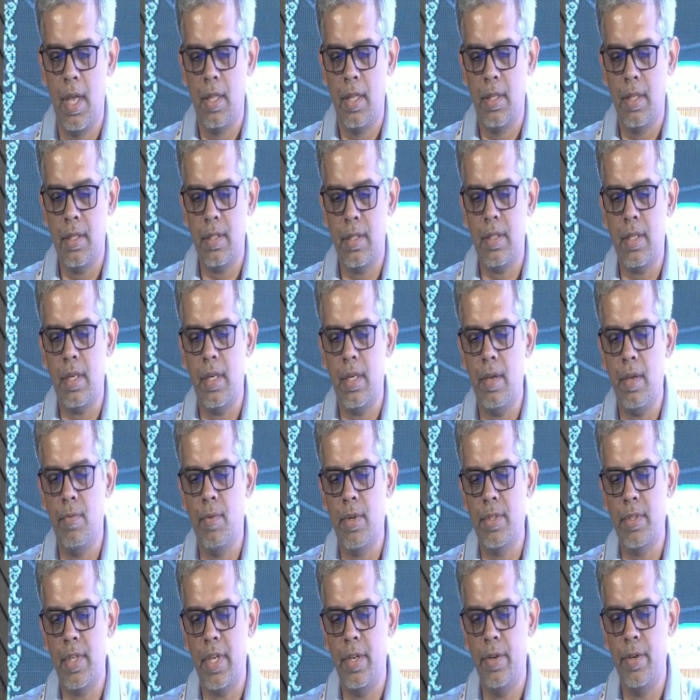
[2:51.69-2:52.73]
This study
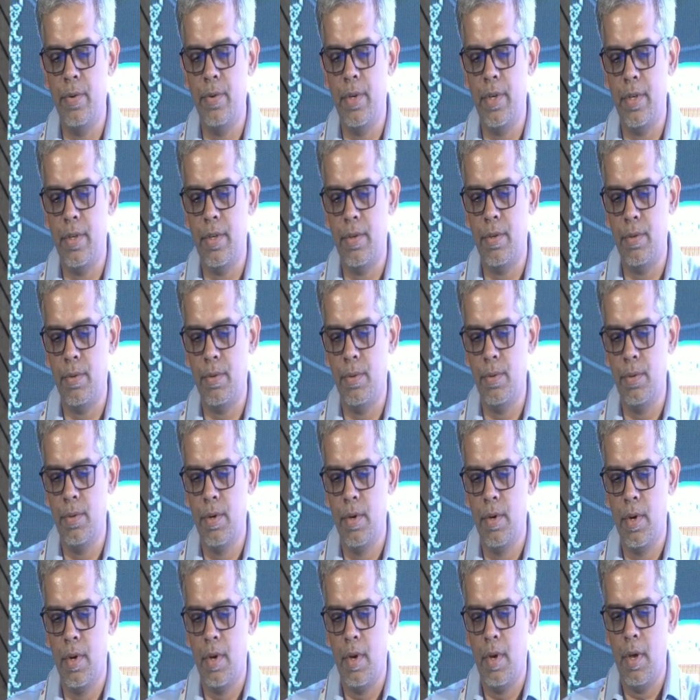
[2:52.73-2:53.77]
was alluded to
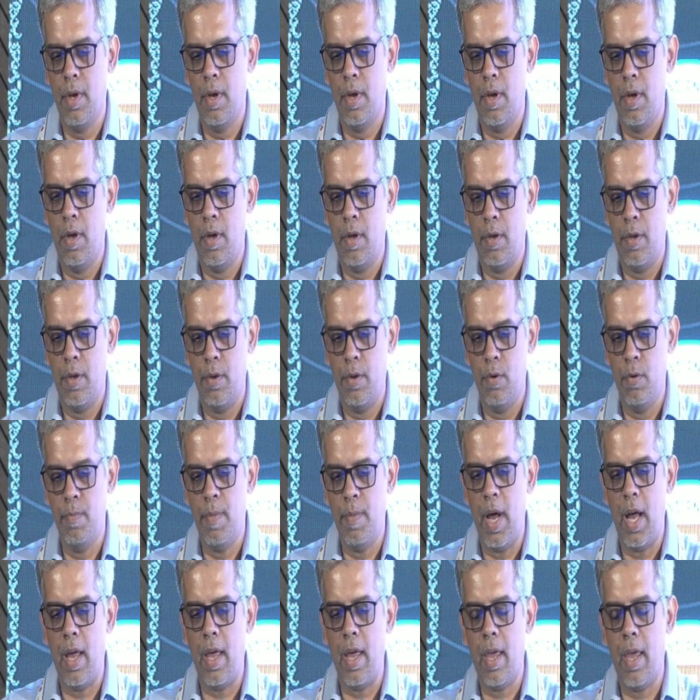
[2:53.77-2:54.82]
you
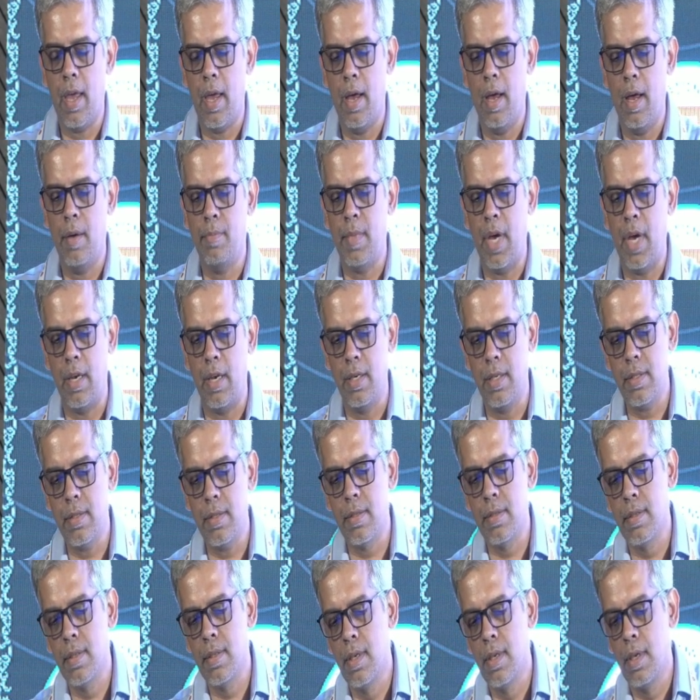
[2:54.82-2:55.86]
by
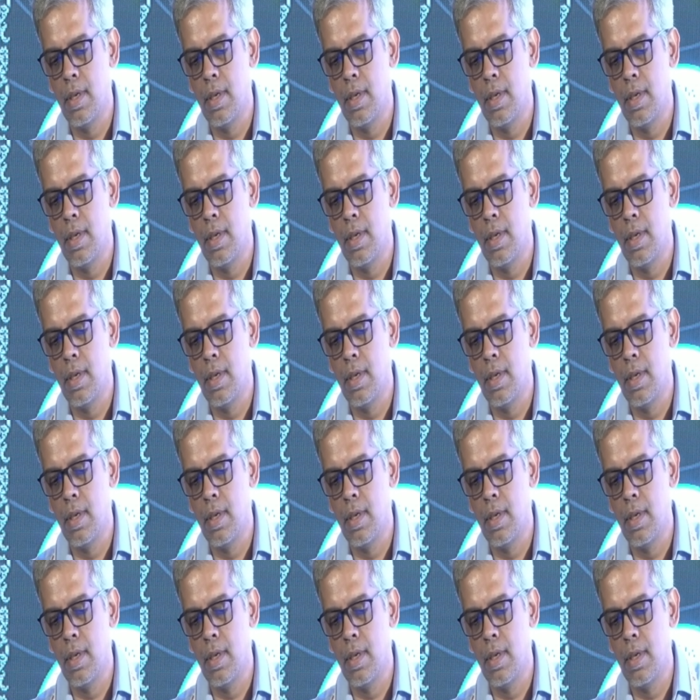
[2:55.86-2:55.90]
Manas.